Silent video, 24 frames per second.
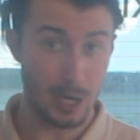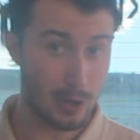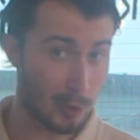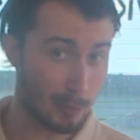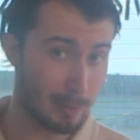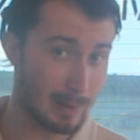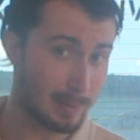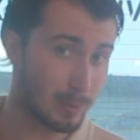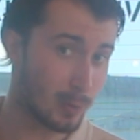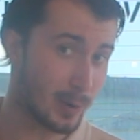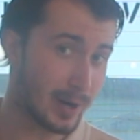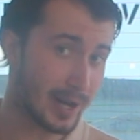
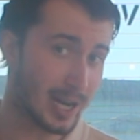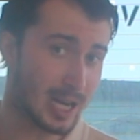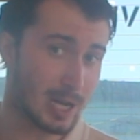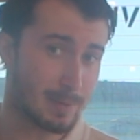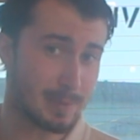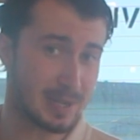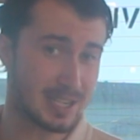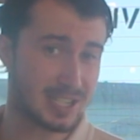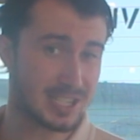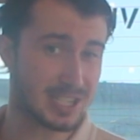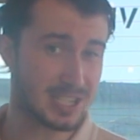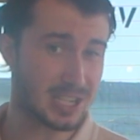Remember, we're going to
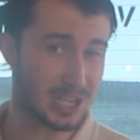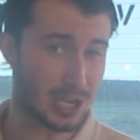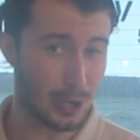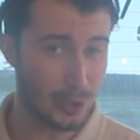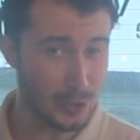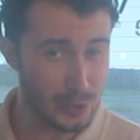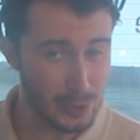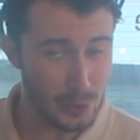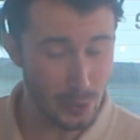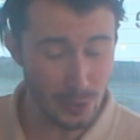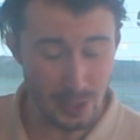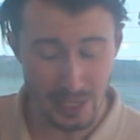be
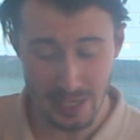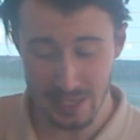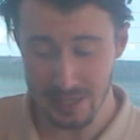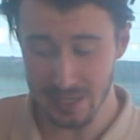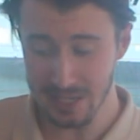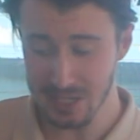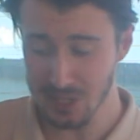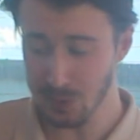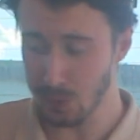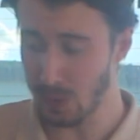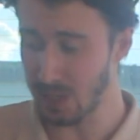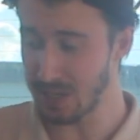slow cooking
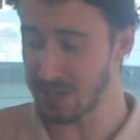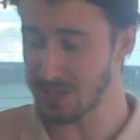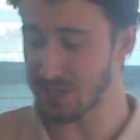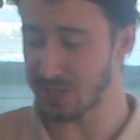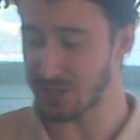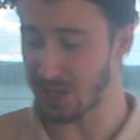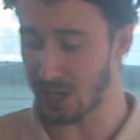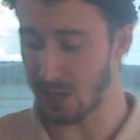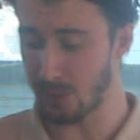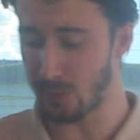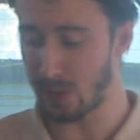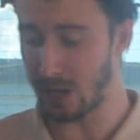this one,
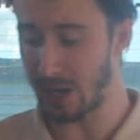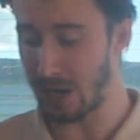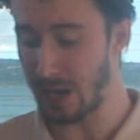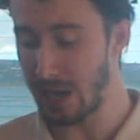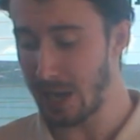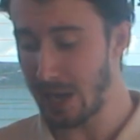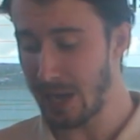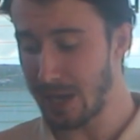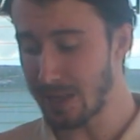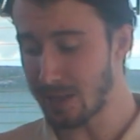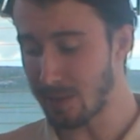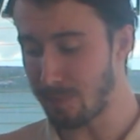so
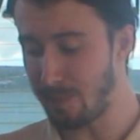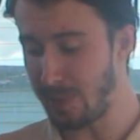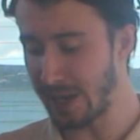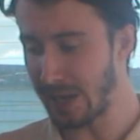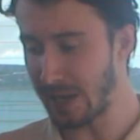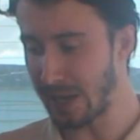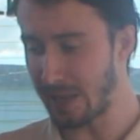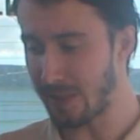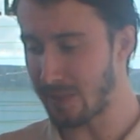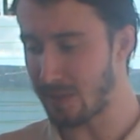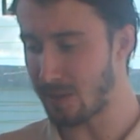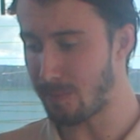the
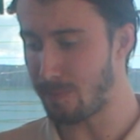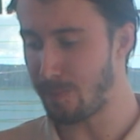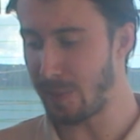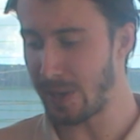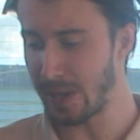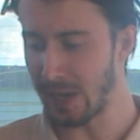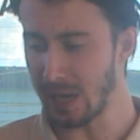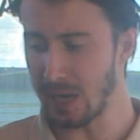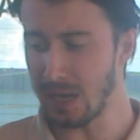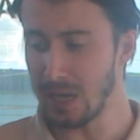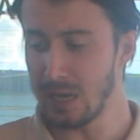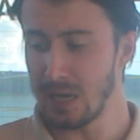bigger the
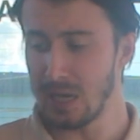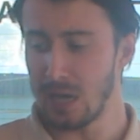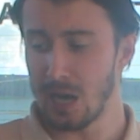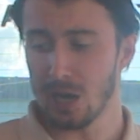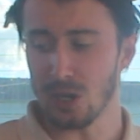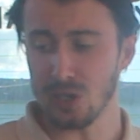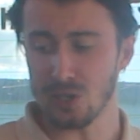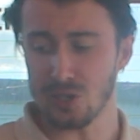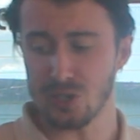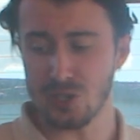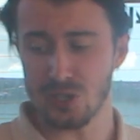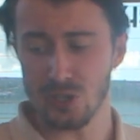better. I've
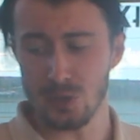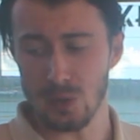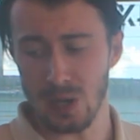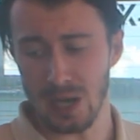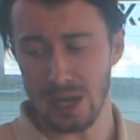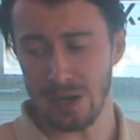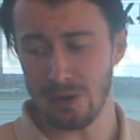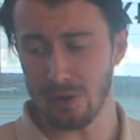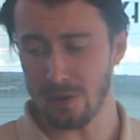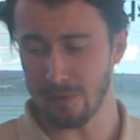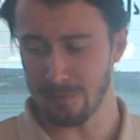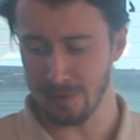got
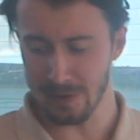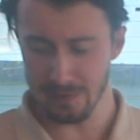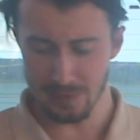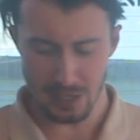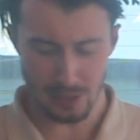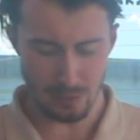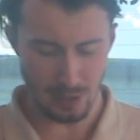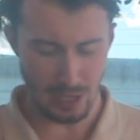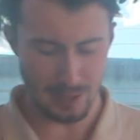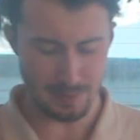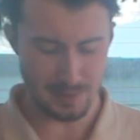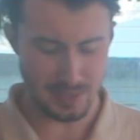250
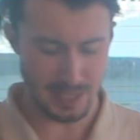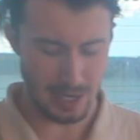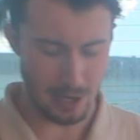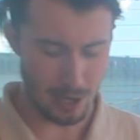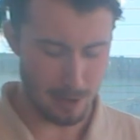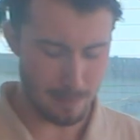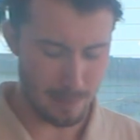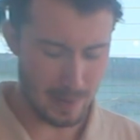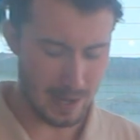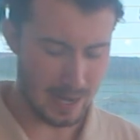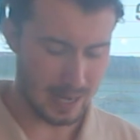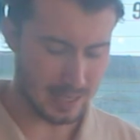grams
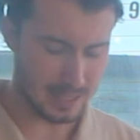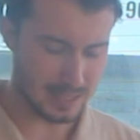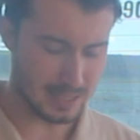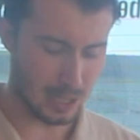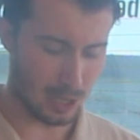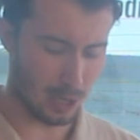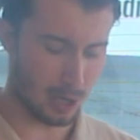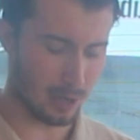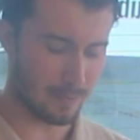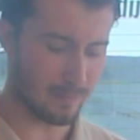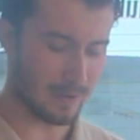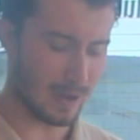thereabouts
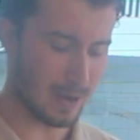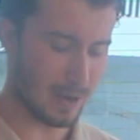of